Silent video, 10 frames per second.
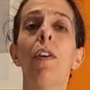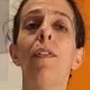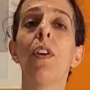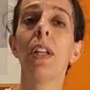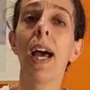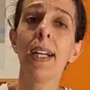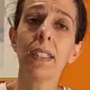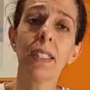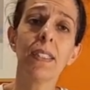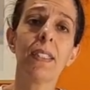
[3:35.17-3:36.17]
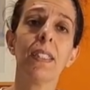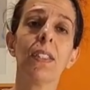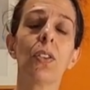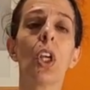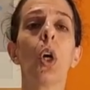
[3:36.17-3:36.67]
For lung
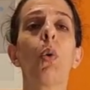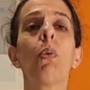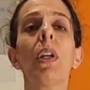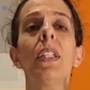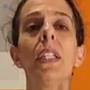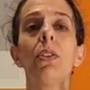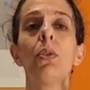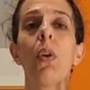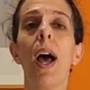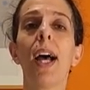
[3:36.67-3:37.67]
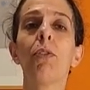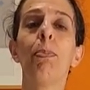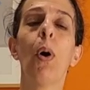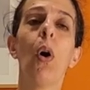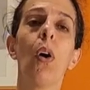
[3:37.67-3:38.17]
disease, we will need to
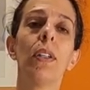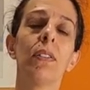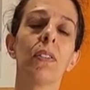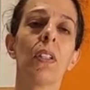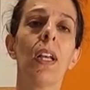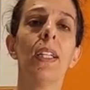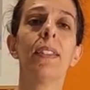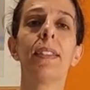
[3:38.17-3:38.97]
add points